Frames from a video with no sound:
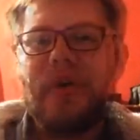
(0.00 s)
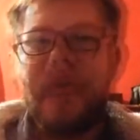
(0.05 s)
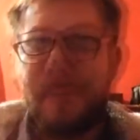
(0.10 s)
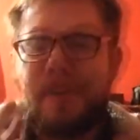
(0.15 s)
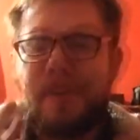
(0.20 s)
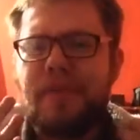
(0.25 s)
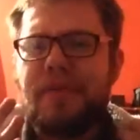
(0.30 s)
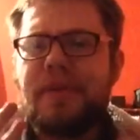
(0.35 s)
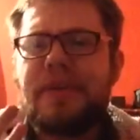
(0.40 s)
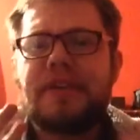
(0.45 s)
The
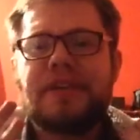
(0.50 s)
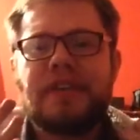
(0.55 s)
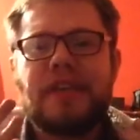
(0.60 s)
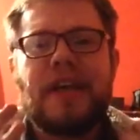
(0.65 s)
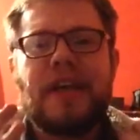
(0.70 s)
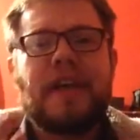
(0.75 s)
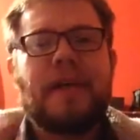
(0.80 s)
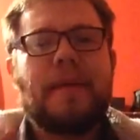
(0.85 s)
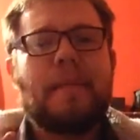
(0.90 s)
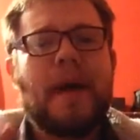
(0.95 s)

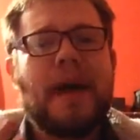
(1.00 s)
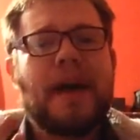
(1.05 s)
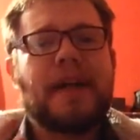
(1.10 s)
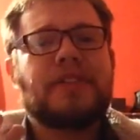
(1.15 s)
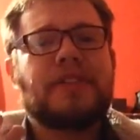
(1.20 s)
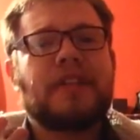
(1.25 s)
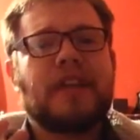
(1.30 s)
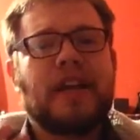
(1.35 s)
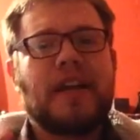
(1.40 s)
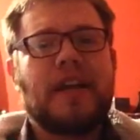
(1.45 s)
unity
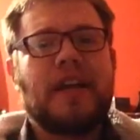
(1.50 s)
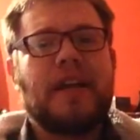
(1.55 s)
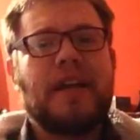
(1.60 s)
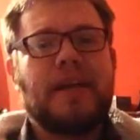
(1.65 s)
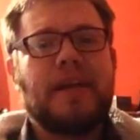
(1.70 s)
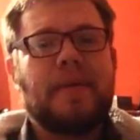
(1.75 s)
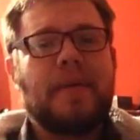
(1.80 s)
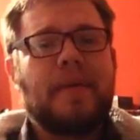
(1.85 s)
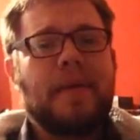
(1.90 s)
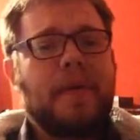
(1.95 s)

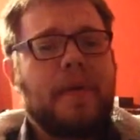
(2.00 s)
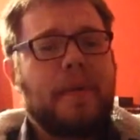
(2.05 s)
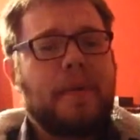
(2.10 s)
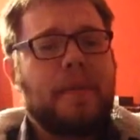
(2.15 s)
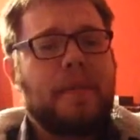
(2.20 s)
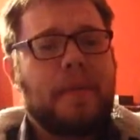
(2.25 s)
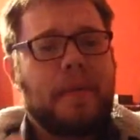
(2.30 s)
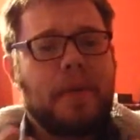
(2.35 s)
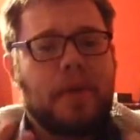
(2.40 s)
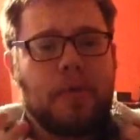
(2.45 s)
basically
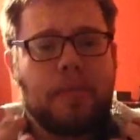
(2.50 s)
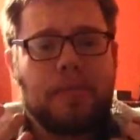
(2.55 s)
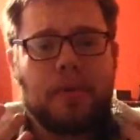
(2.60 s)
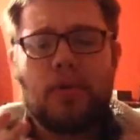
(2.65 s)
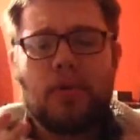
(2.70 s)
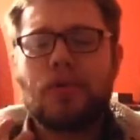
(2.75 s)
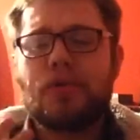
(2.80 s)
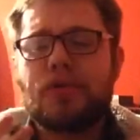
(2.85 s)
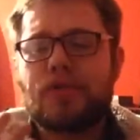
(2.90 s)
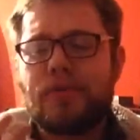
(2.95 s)

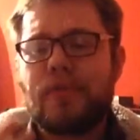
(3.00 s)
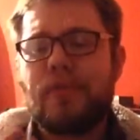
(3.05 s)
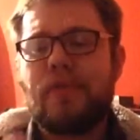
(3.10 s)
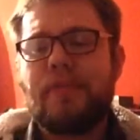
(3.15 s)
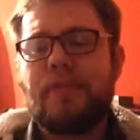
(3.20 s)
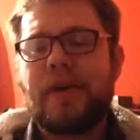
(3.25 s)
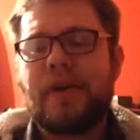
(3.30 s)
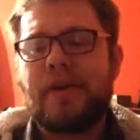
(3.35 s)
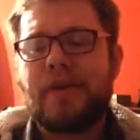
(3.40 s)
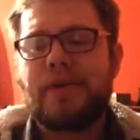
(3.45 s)
pulls through,
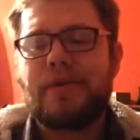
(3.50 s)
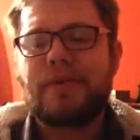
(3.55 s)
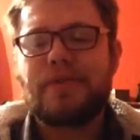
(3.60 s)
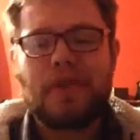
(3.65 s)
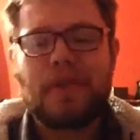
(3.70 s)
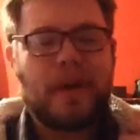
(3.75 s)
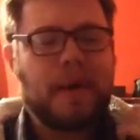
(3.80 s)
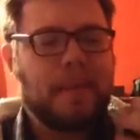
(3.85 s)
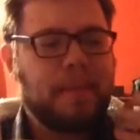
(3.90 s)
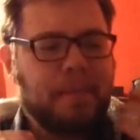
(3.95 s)

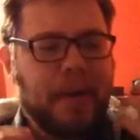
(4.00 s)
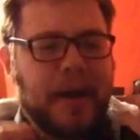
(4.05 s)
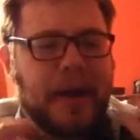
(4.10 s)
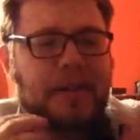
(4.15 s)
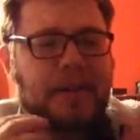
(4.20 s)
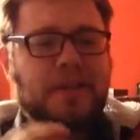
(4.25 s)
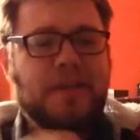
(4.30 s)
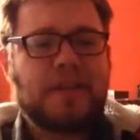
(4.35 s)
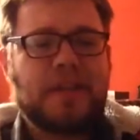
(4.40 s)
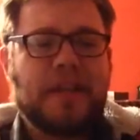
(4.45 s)
because
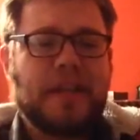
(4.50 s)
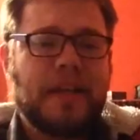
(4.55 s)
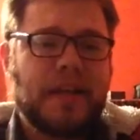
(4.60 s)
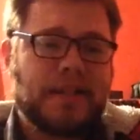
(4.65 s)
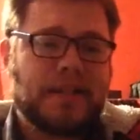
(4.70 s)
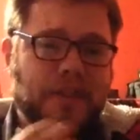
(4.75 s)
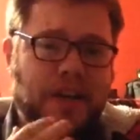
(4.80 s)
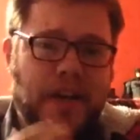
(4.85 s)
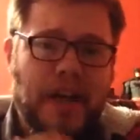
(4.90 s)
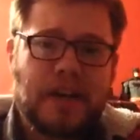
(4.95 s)
back to the
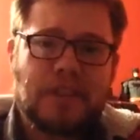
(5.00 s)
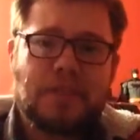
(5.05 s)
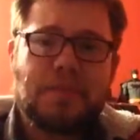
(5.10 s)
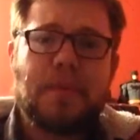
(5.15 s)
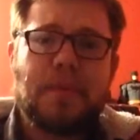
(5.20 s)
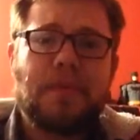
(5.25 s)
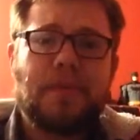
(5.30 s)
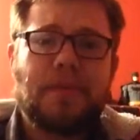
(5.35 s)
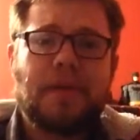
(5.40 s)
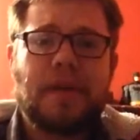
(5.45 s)

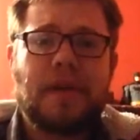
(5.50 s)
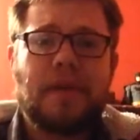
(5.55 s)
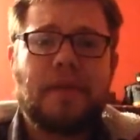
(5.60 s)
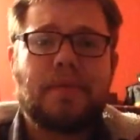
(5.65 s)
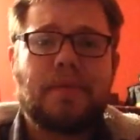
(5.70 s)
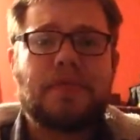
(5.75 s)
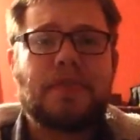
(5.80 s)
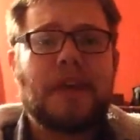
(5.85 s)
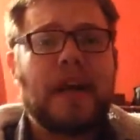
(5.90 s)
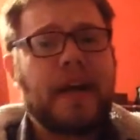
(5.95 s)
attachment
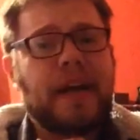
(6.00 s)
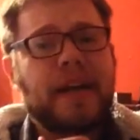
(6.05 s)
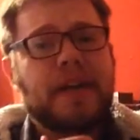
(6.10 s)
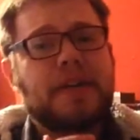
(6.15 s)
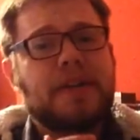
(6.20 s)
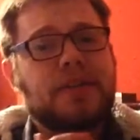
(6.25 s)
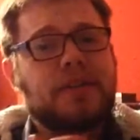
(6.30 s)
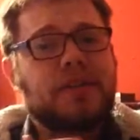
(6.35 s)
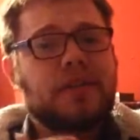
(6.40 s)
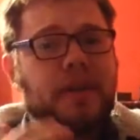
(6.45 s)
thing, Jack
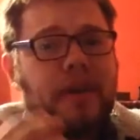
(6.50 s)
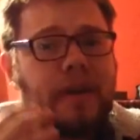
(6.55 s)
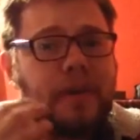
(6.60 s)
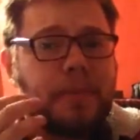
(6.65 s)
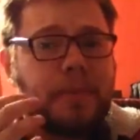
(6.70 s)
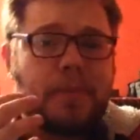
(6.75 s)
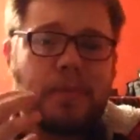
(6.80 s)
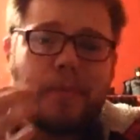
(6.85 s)
is a,